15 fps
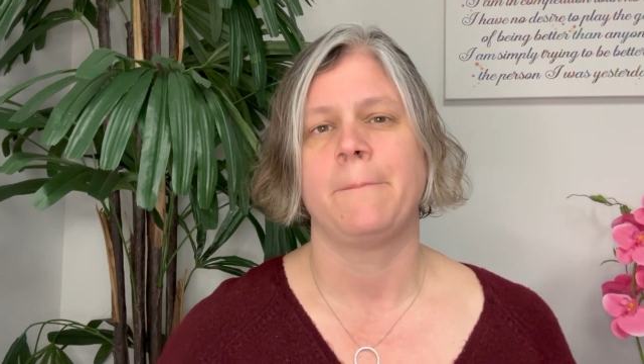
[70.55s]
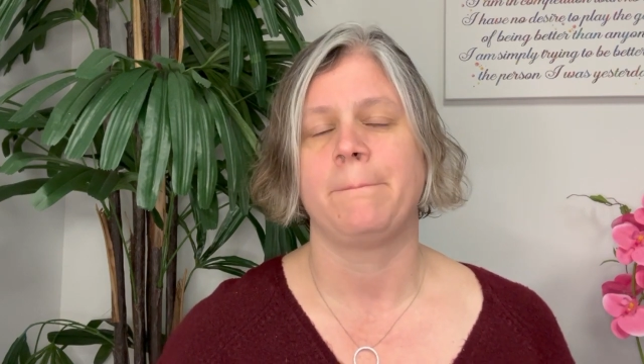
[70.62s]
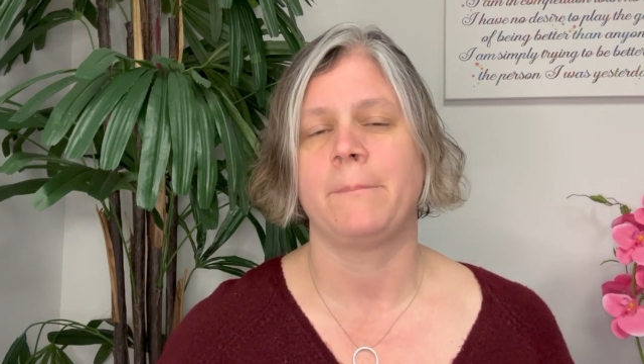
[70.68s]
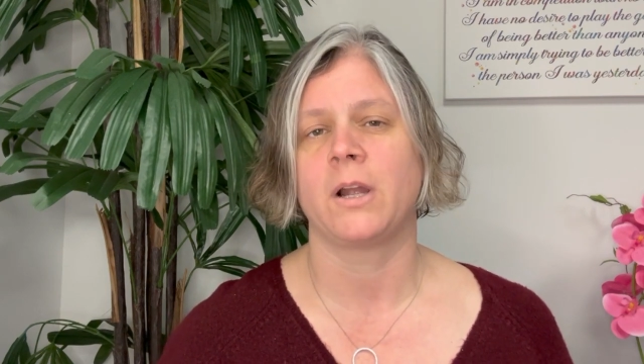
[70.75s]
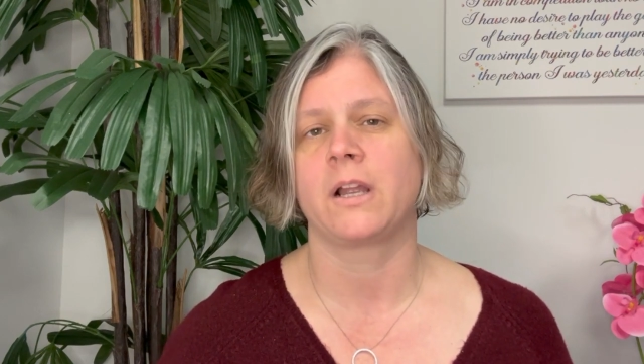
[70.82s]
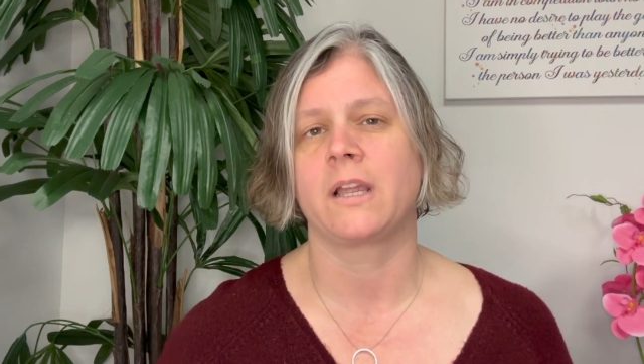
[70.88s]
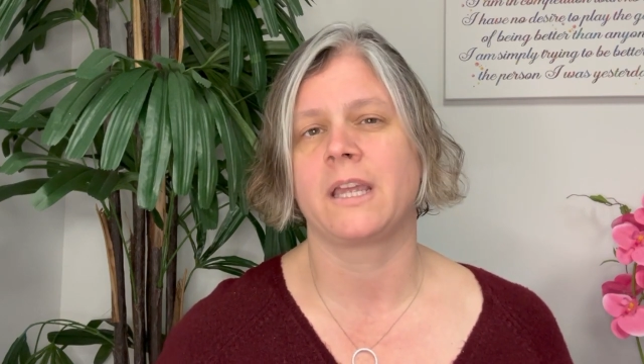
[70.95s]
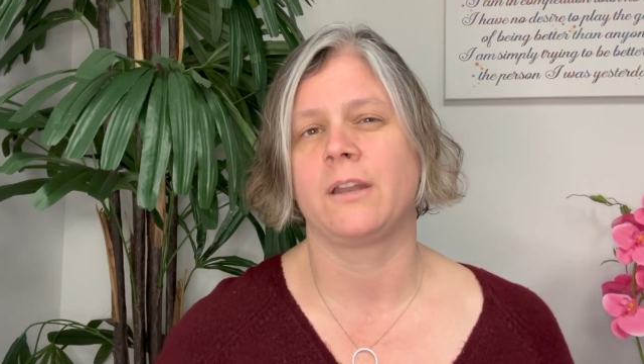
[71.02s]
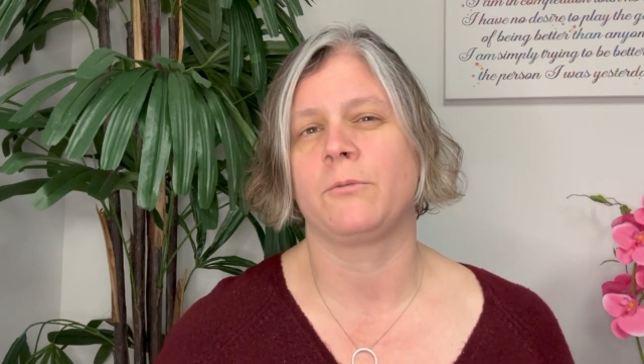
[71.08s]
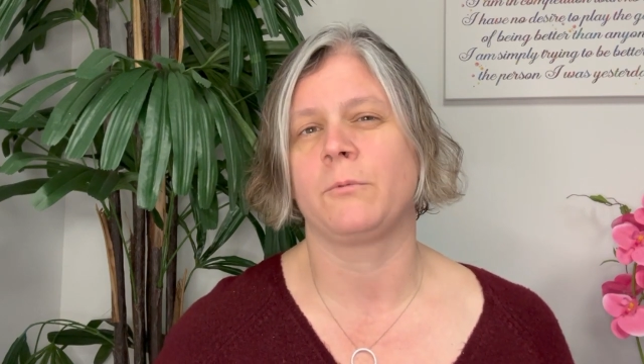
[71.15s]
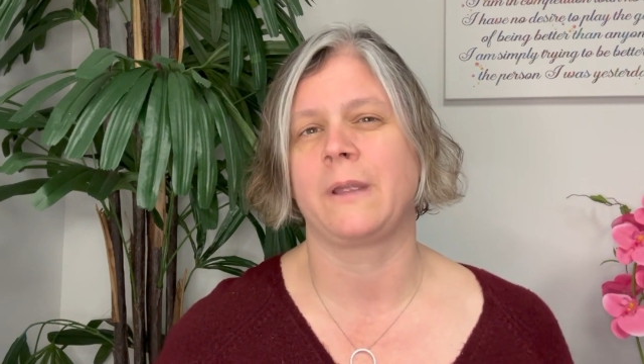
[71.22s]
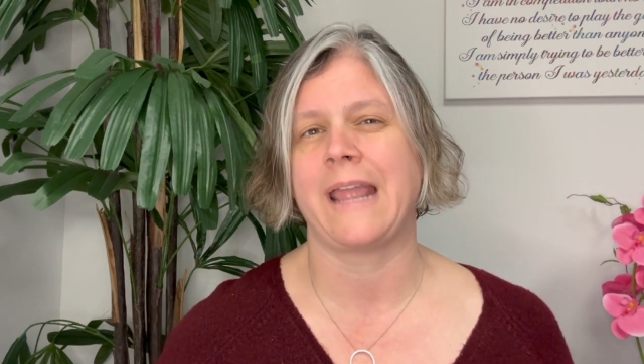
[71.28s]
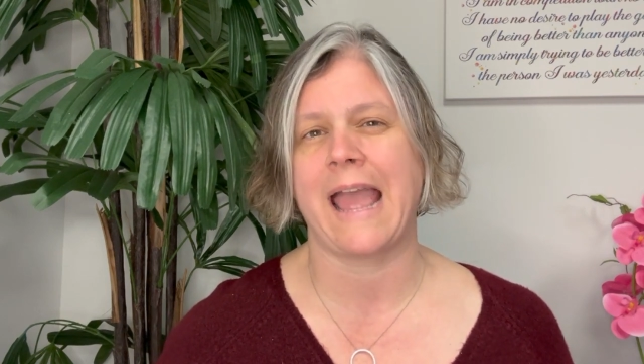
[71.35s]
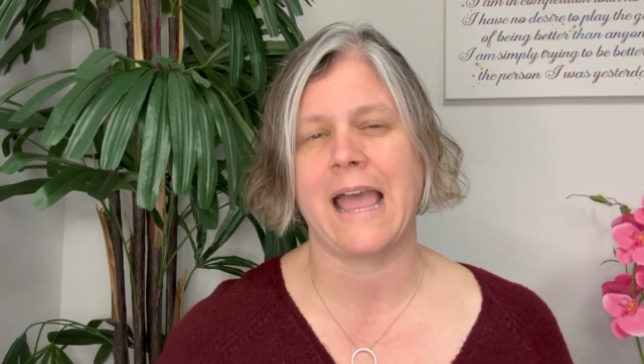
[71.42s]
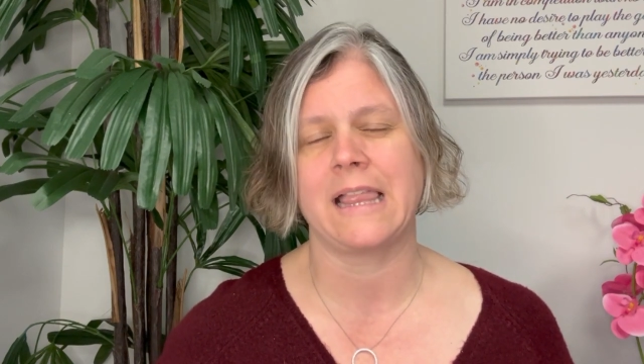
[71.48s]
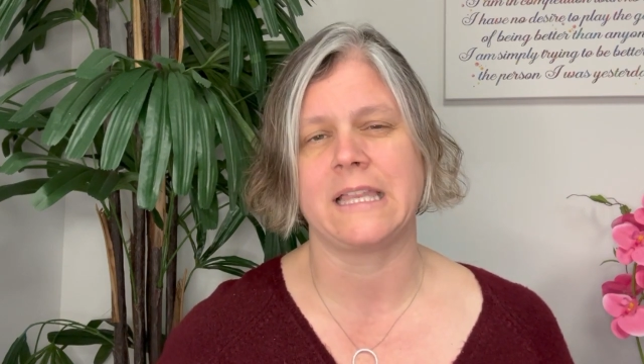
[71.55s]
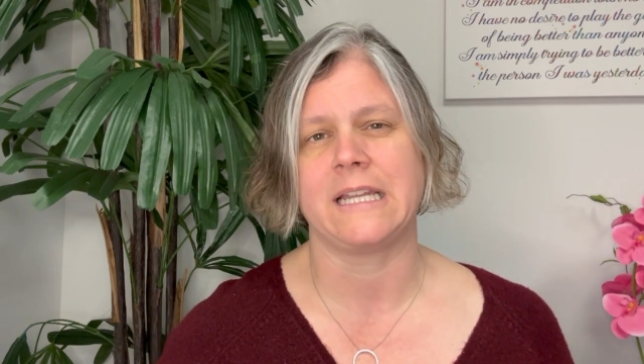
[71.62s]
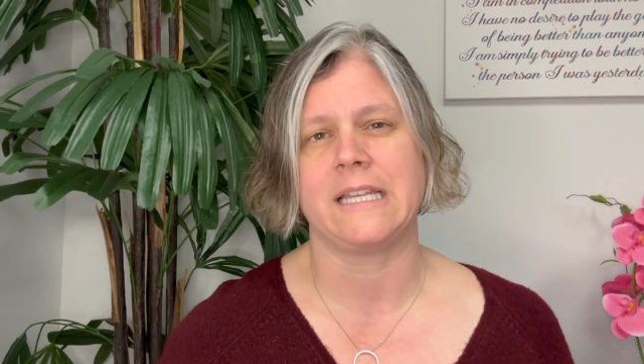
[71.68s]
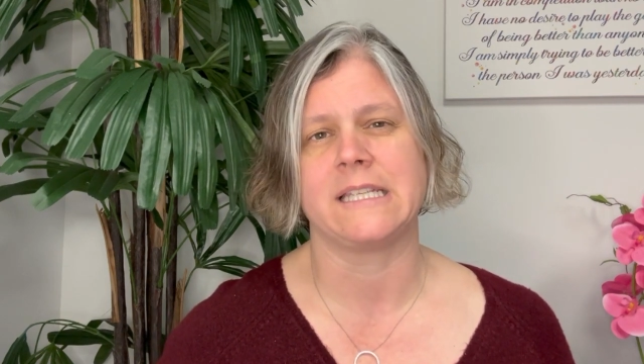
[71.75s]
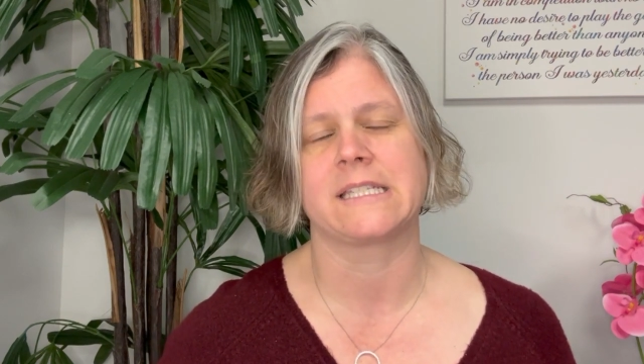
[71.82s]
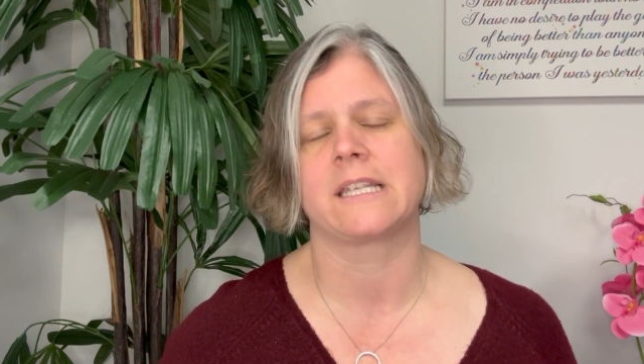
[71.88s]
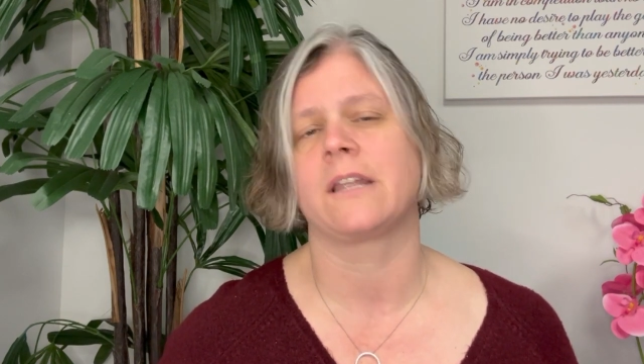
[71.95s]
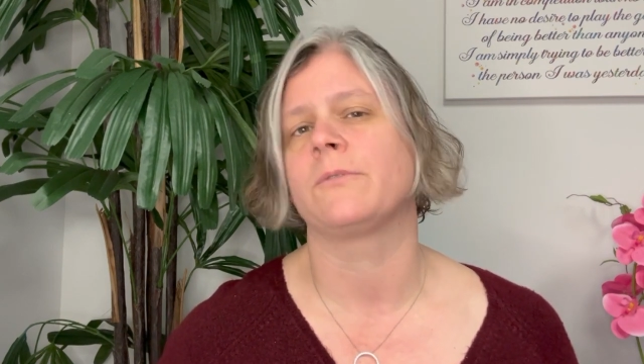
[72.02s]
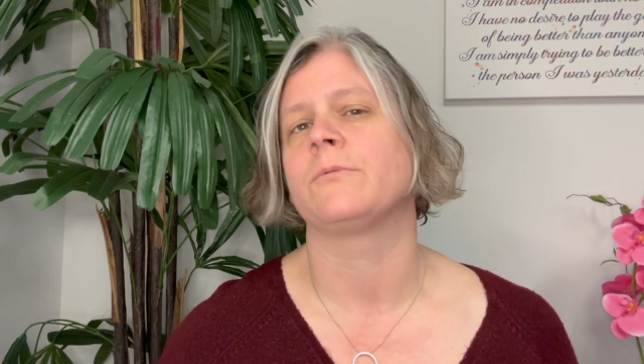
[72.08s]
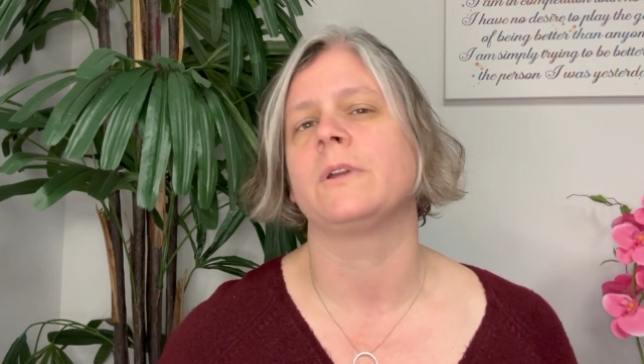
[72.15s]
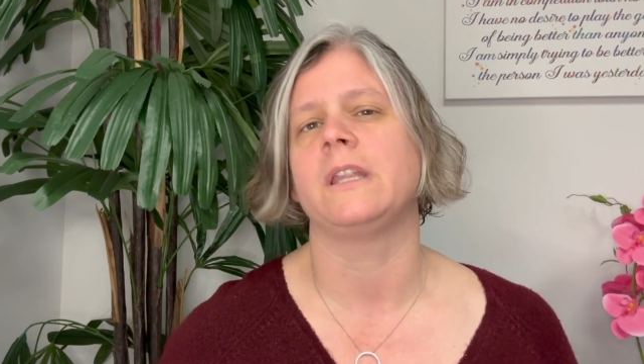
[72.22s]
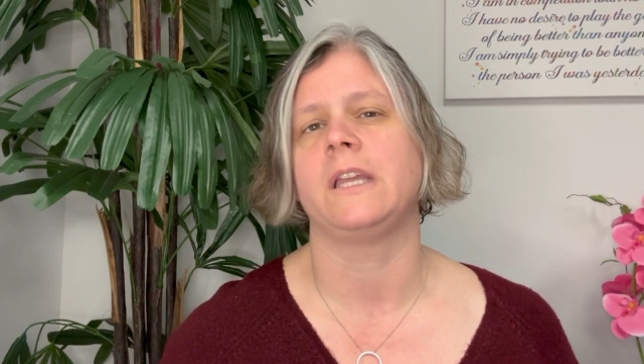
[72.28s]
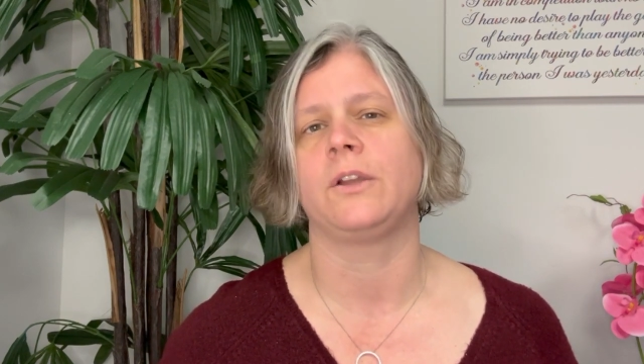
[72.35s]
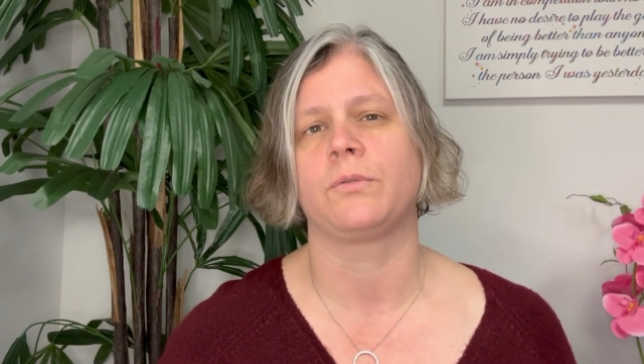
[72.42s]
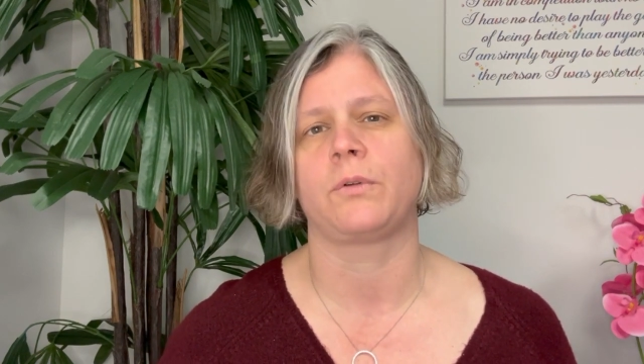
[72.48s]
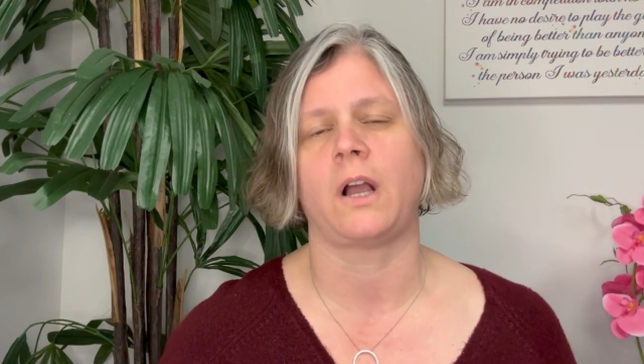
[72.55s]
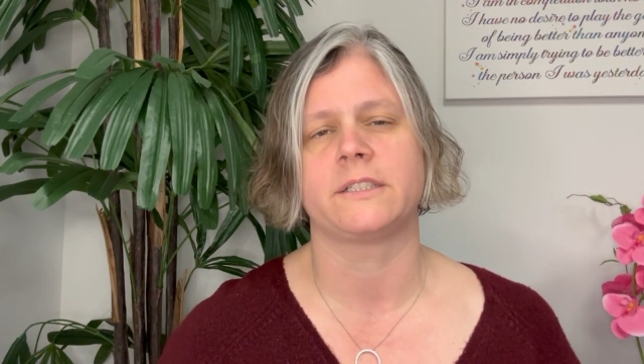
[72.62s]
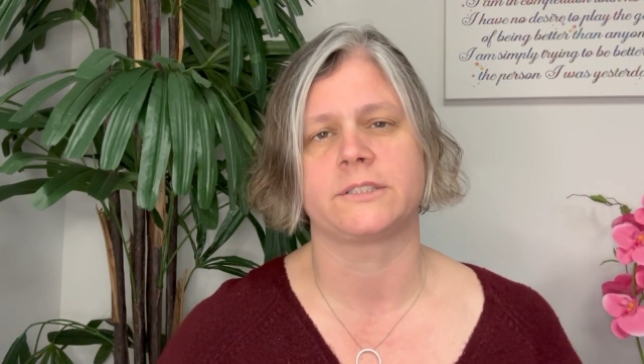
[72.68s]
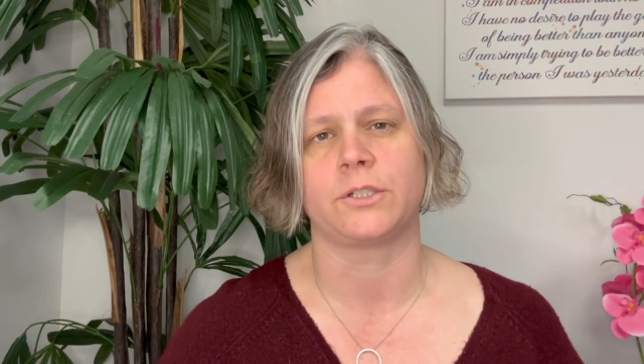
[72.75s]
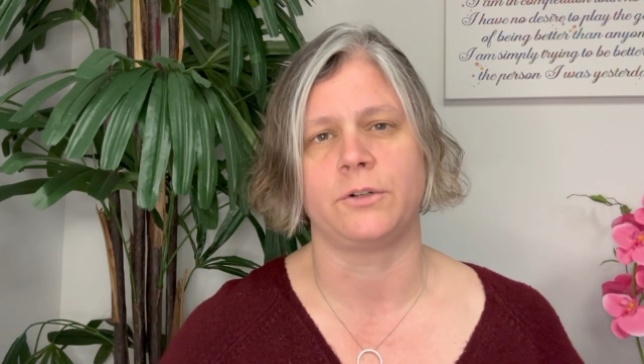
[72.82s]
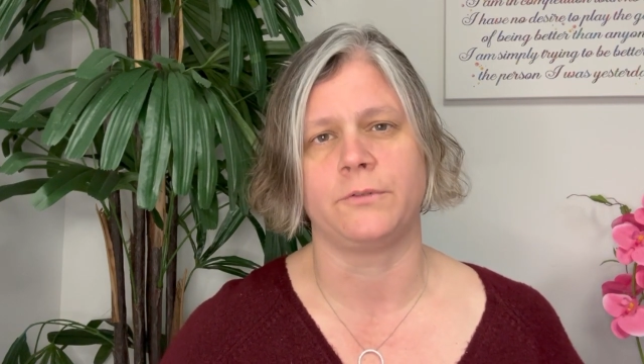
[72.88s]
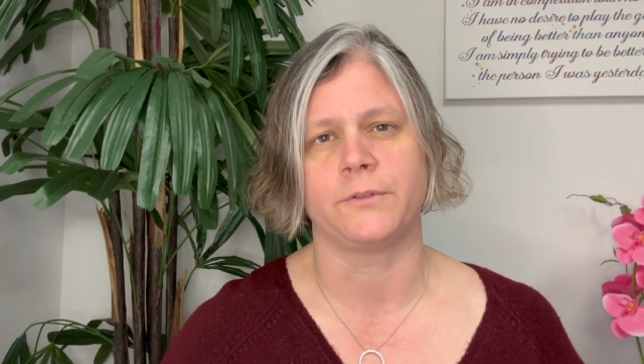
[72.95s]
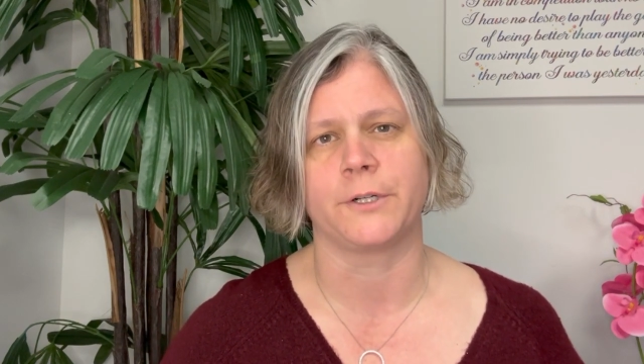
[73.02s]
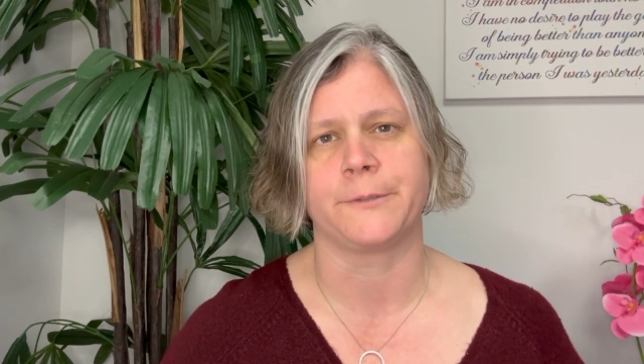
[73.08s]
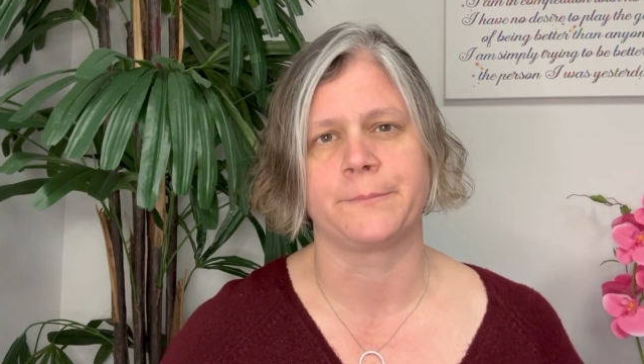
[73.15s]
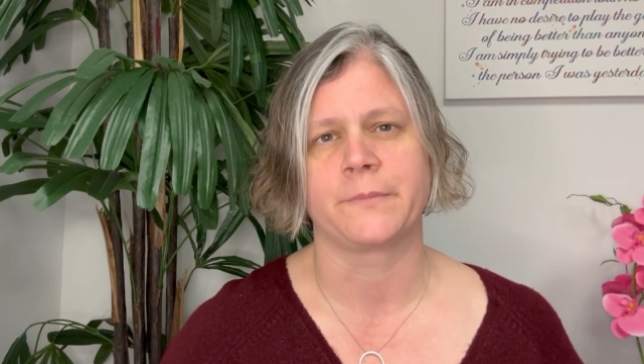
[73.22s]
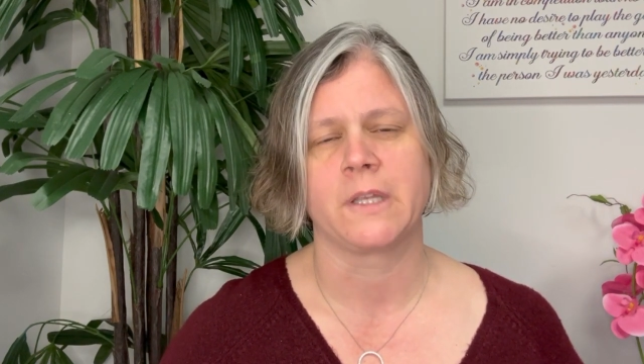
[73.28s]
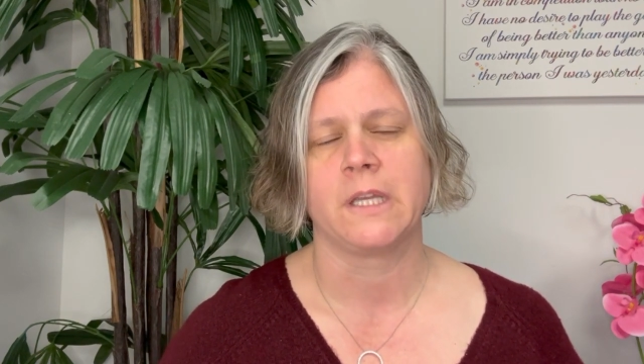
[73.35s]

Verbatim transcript: market realities can really cross over.